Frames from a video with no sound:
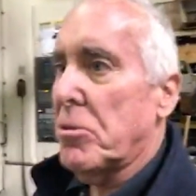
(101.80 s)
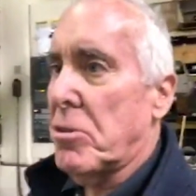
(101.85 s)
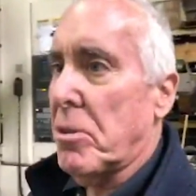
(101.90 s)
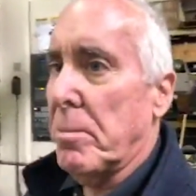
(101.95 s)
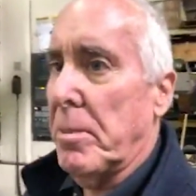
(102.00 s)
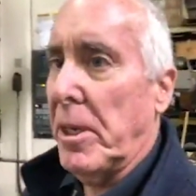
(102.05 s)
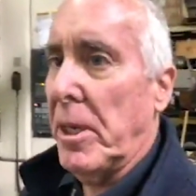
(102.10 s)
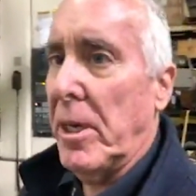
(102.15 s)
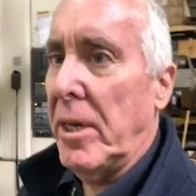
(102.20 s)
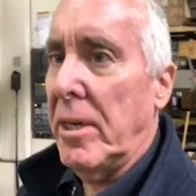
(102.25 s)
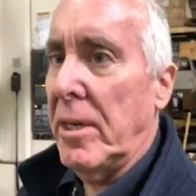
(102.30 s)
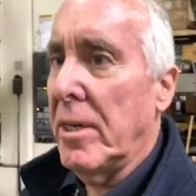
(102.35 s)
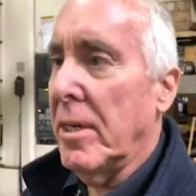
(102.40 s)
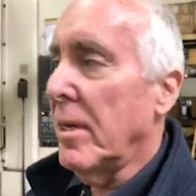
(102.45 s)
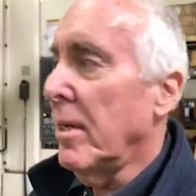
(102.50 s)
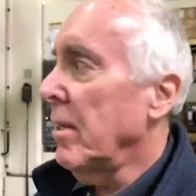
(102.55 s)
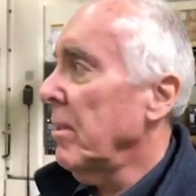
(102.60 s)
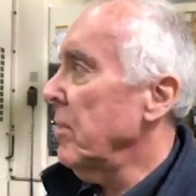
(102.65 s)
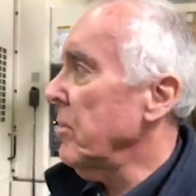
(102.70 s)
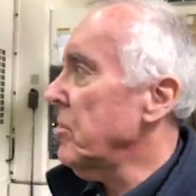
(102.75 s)
to be.
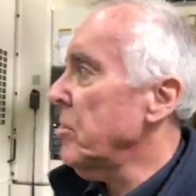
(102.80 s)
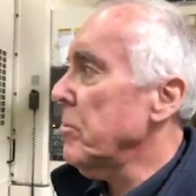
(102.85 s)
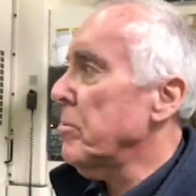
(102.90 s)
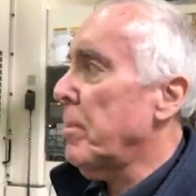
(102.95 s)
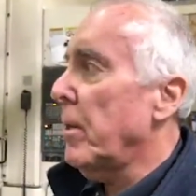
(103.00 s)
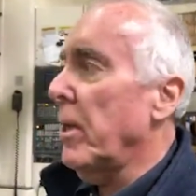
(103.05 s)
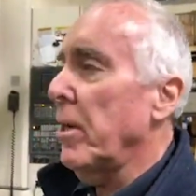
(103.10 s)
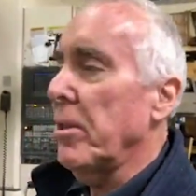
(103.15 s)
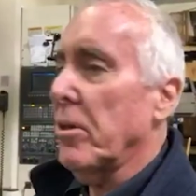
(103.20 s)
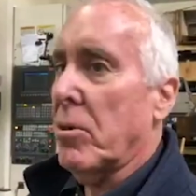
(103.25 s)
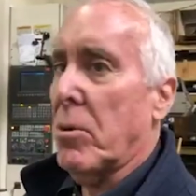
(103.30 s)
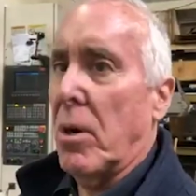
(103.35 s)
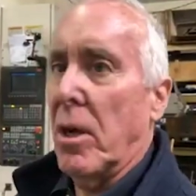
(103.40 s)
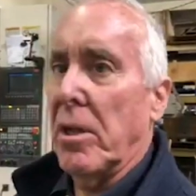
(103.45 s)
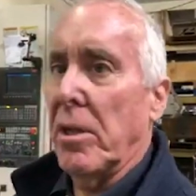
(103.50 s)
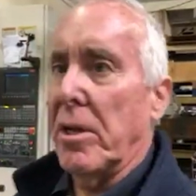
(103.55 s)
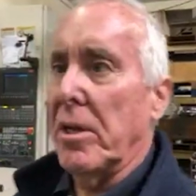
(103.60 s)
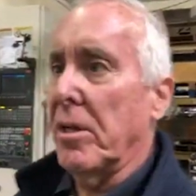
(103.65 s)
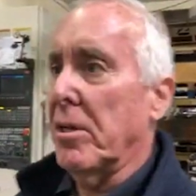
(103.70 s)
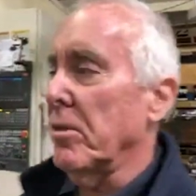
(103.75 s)
This is part of the
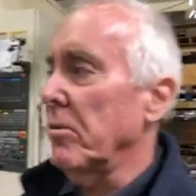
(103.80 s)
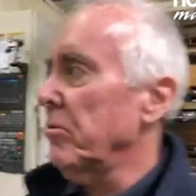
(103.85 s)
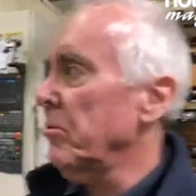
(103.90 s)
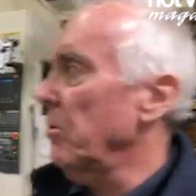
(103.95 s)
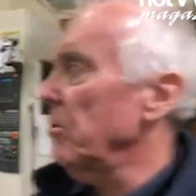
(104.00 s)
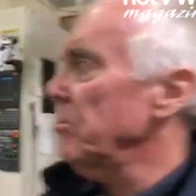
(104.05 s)
quality control